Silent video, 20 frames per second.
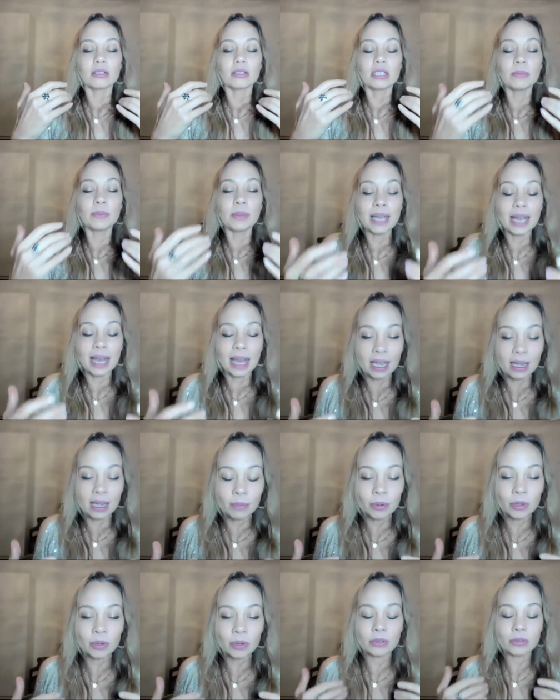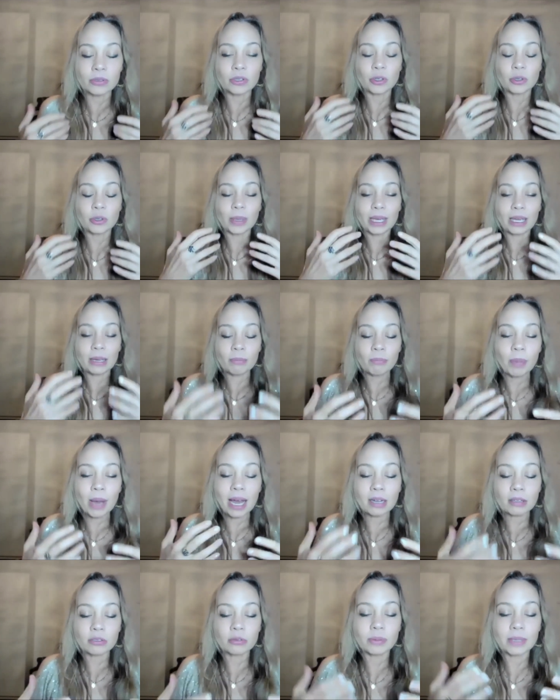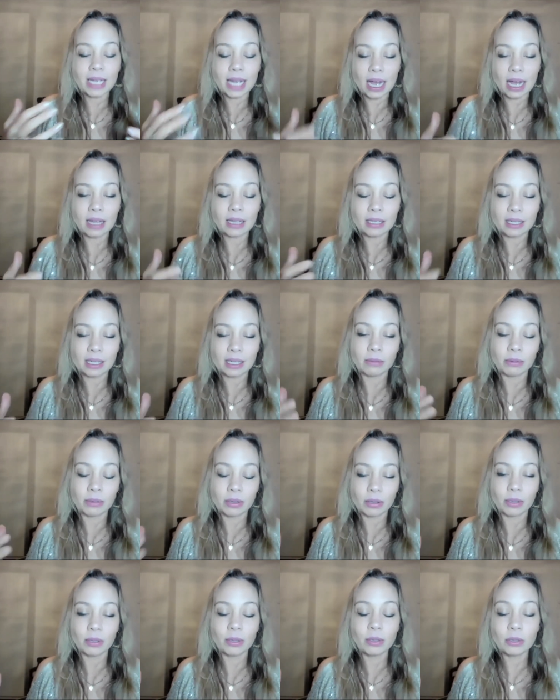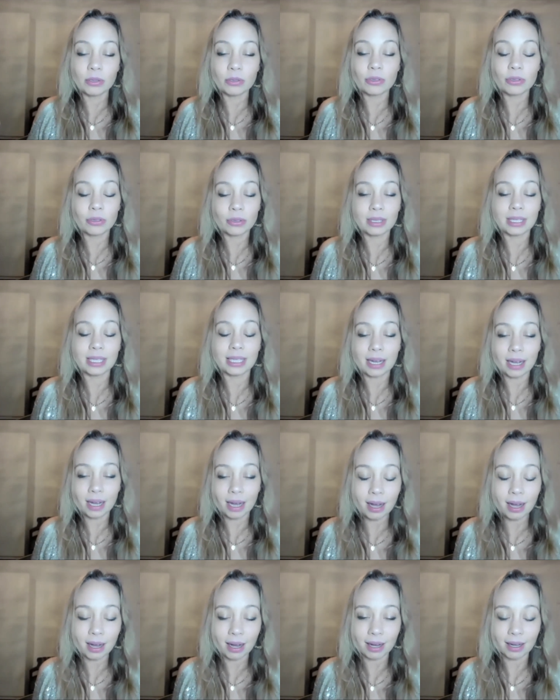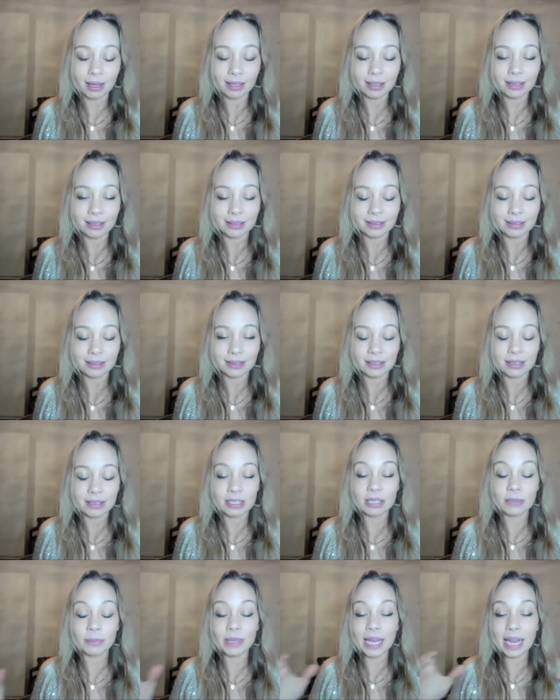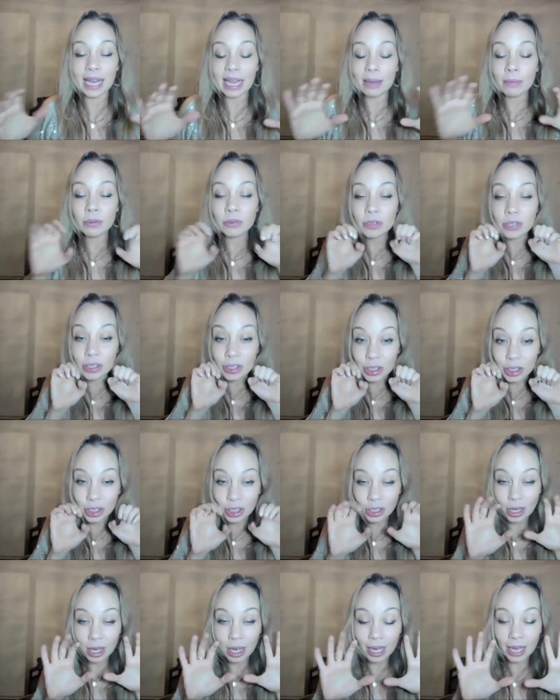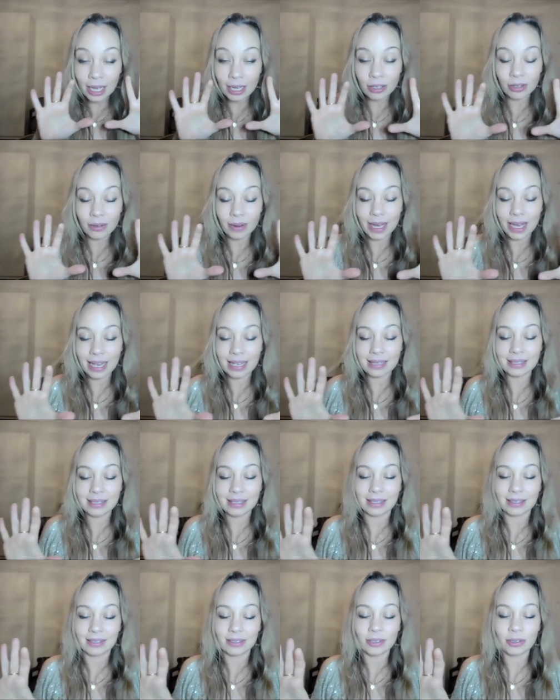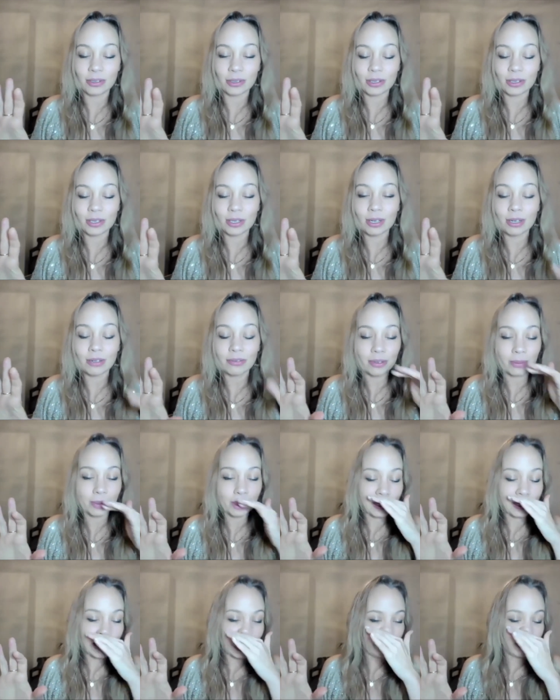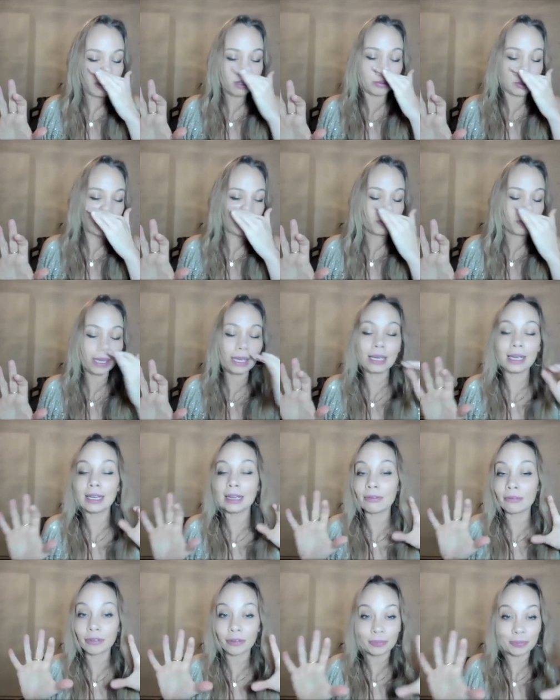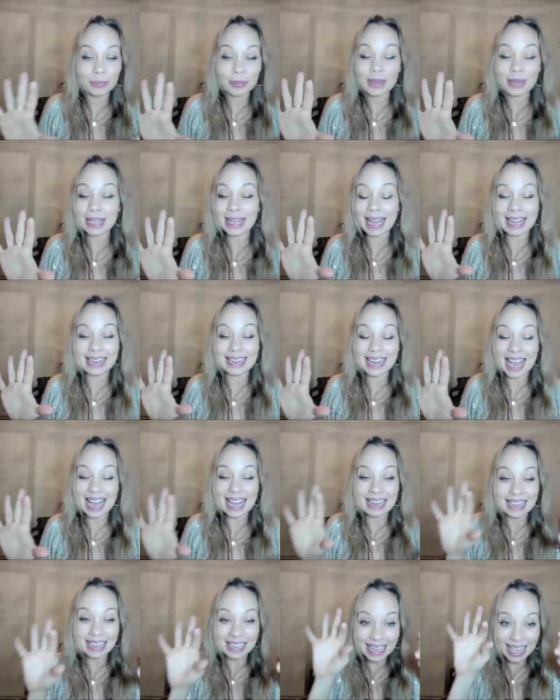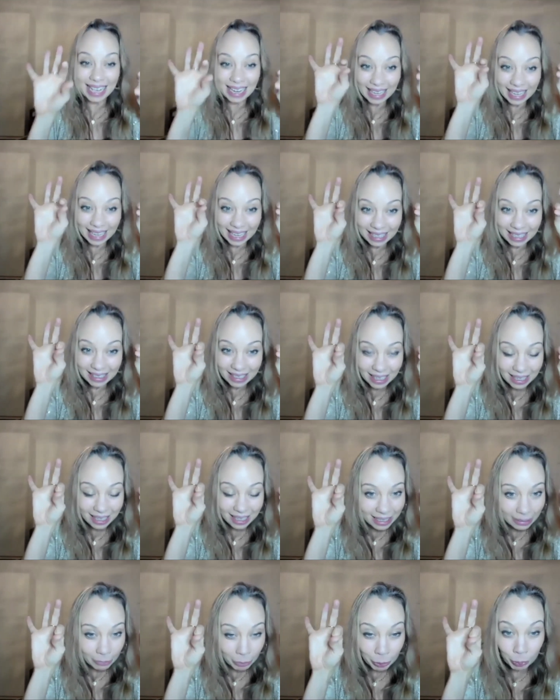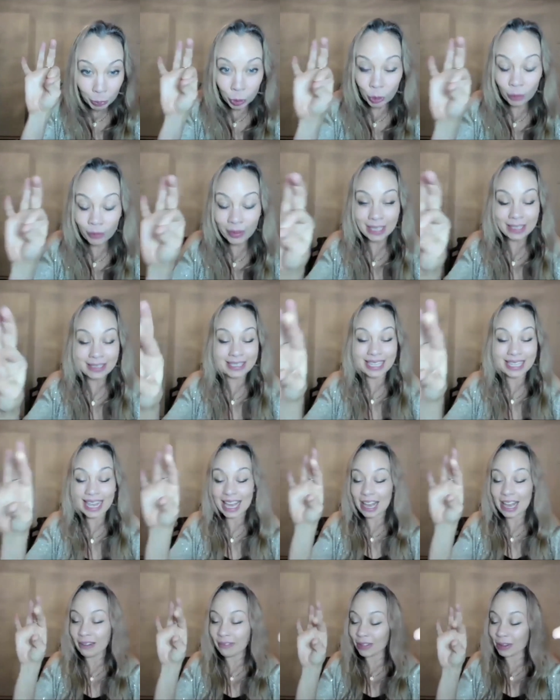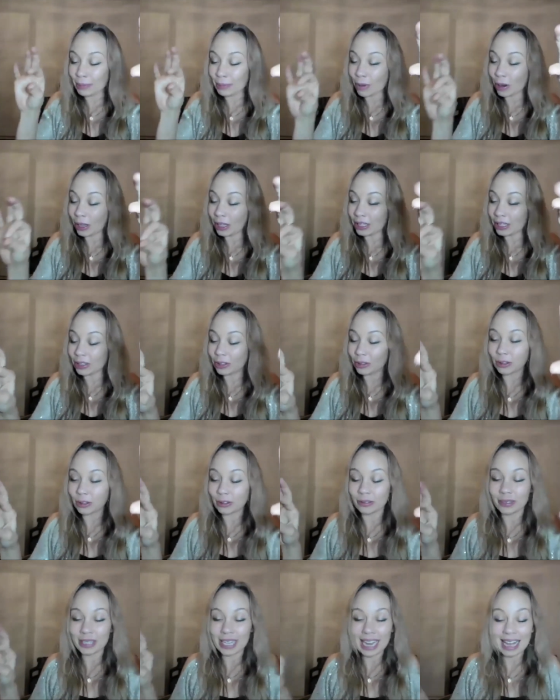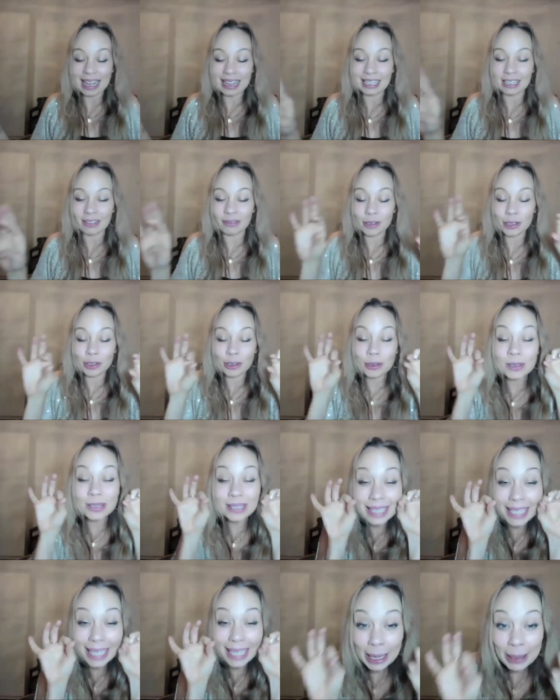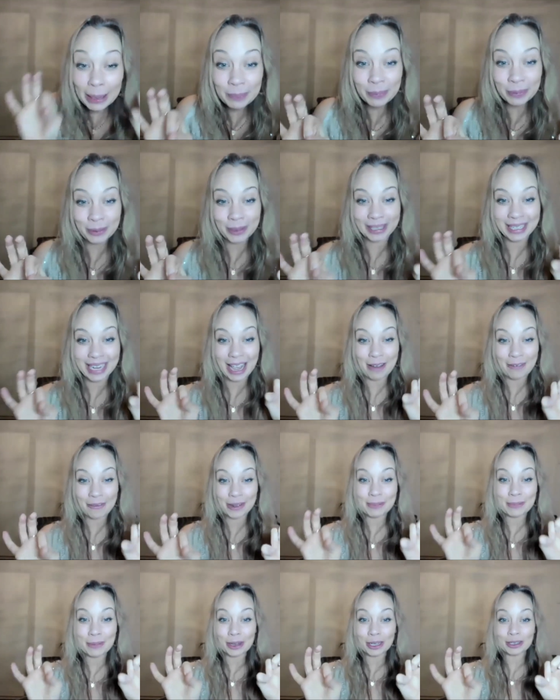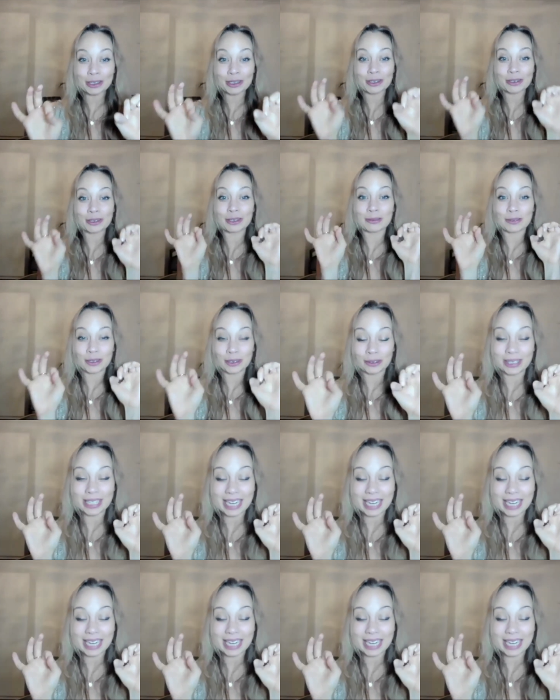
to be able to impact reality with who you truly are, to be able to shine your essence, your soul, from the depths of your being and let it move into every molecule of reality, for you to imprint every molecule of your